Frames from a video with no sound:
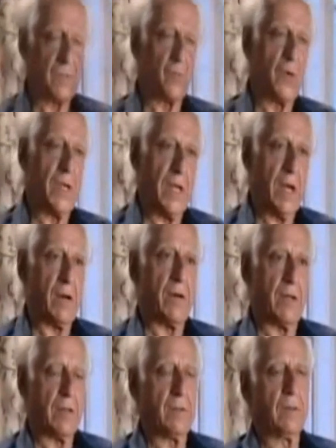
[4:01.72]
wing
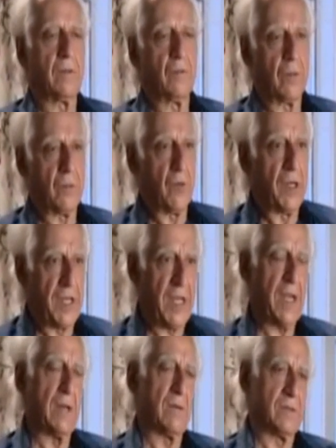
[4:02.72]
area, what really
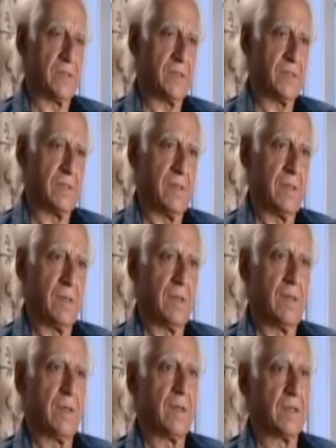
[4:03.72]
counts
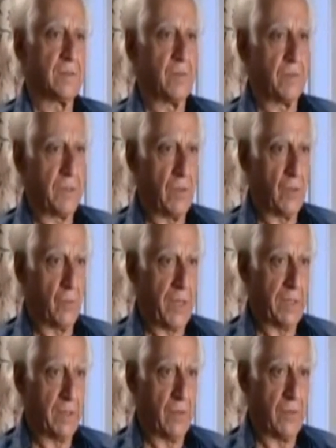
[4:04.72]
is what we call
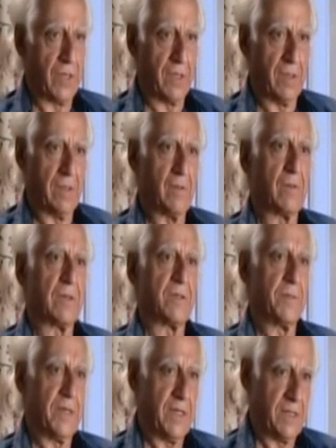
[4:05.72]
wing loading, which
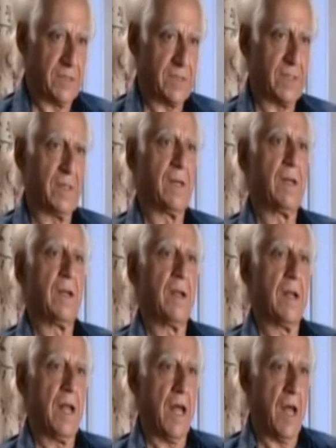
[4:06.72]
means
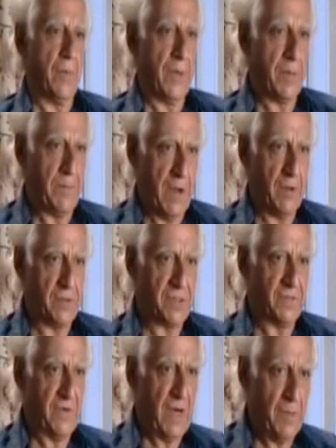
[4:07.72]
how many pounds
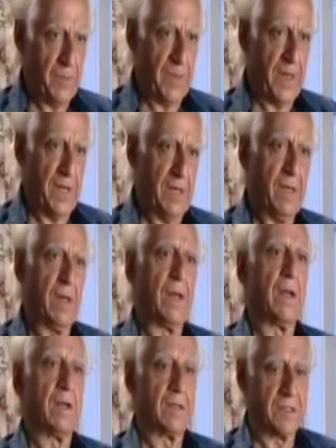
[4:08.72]
of airplane
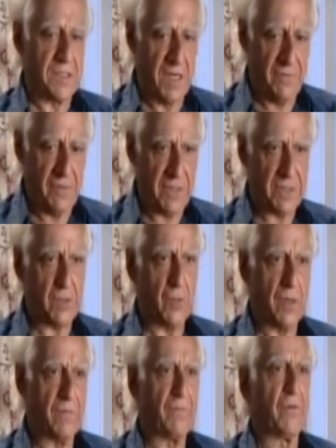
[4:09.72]
does every
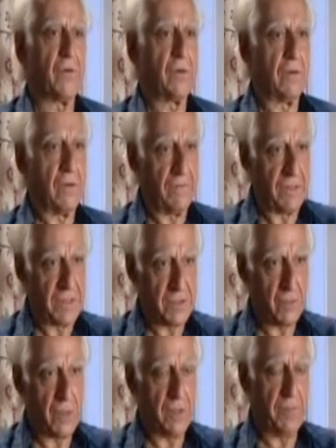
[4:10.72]
square foot or every
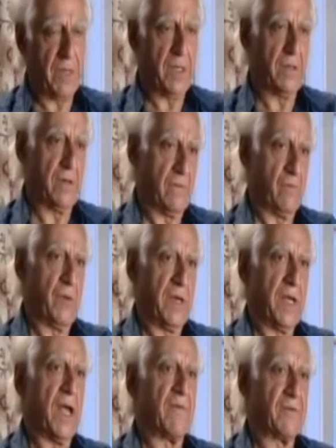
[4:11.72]
square meter of wing
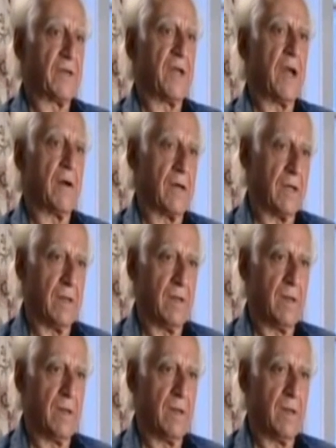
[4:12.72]
have to carry.